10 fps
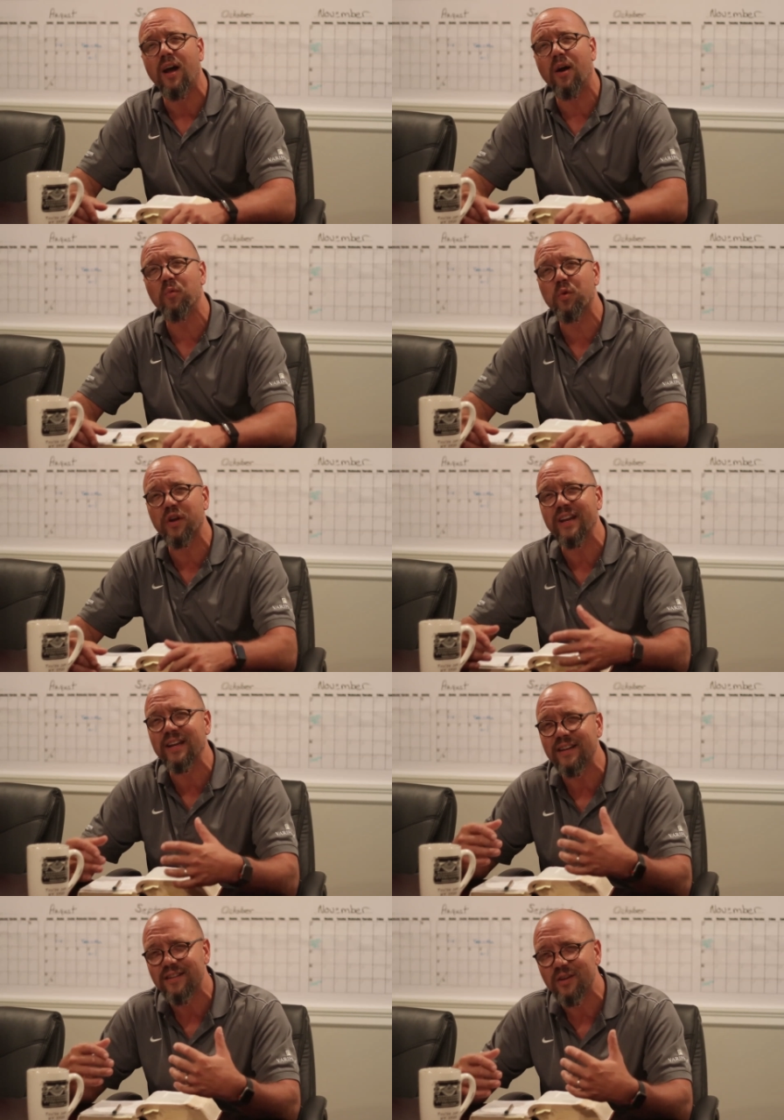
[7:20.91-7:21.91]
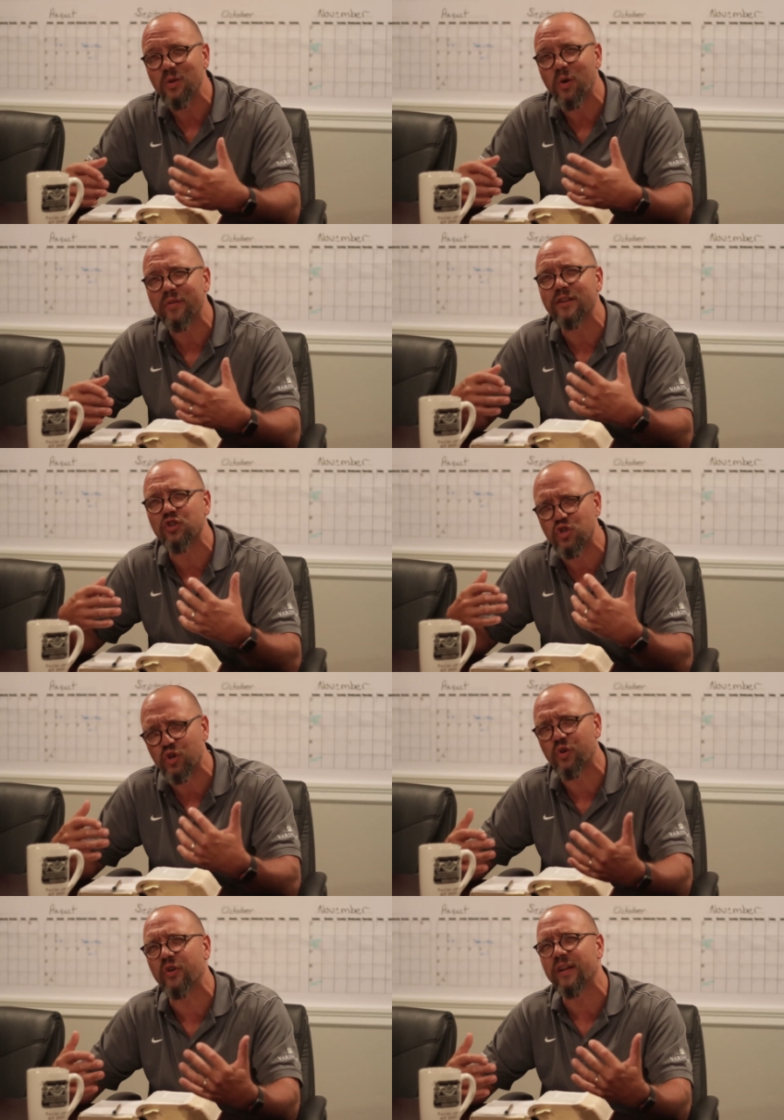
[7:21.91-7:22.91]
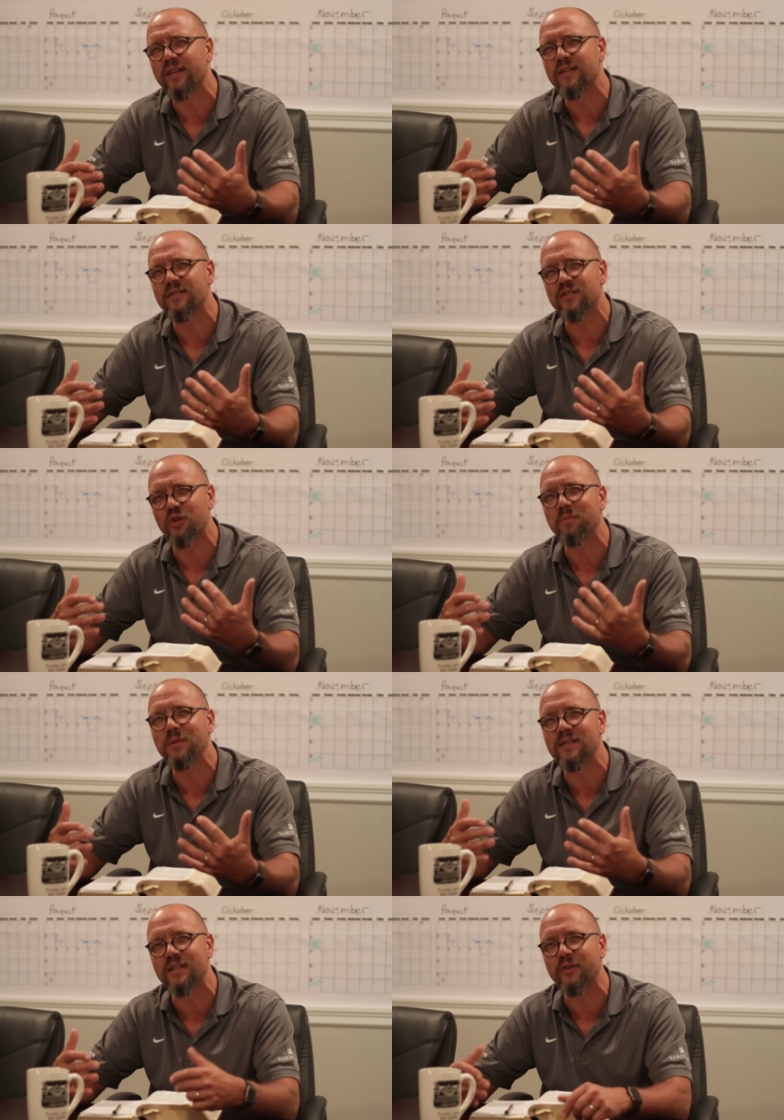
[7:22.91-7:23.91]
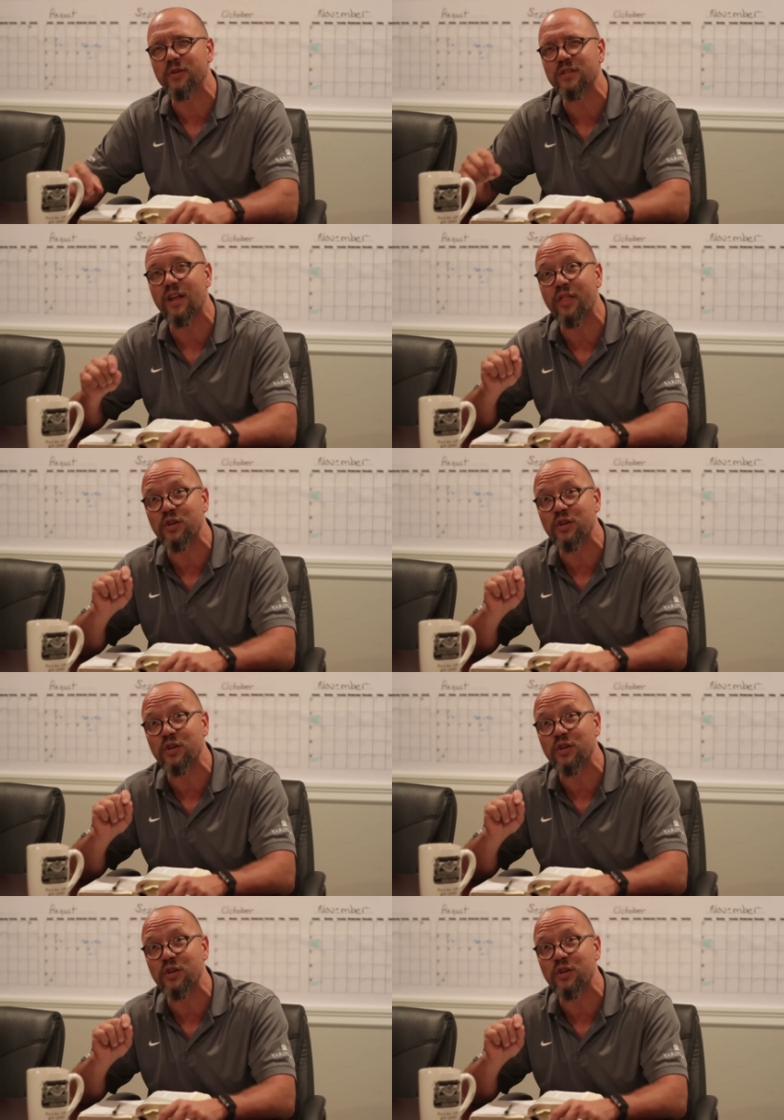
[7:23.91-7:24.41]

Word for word: Uh, we're going to continue on this journey, this sermon series,